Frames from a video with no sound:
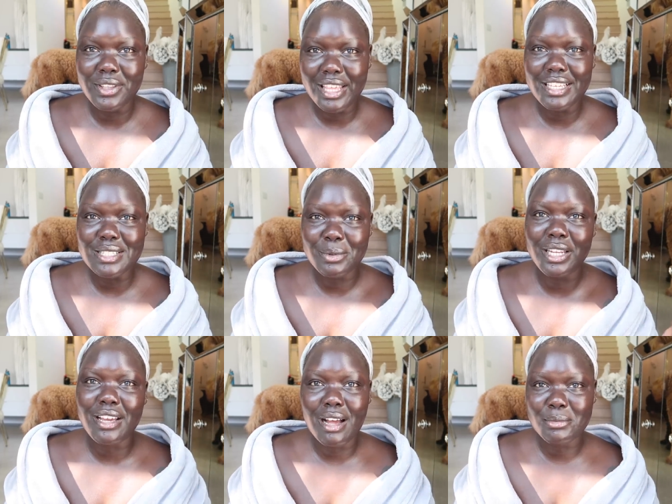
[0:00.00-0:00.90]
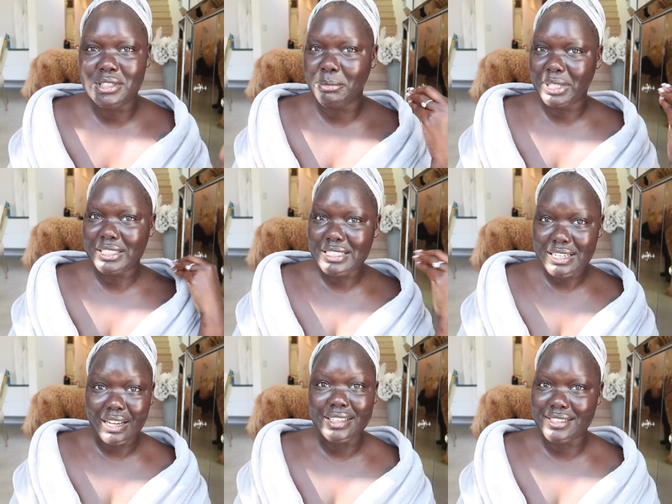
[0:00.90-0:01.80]
things when it comes to being
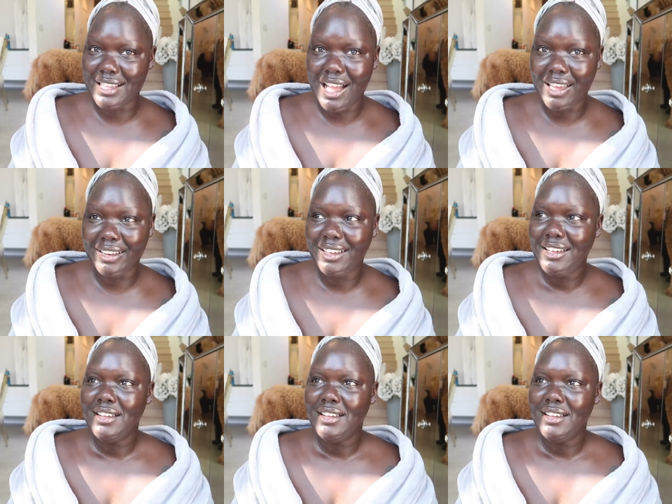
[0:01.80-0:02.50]
stuck inside.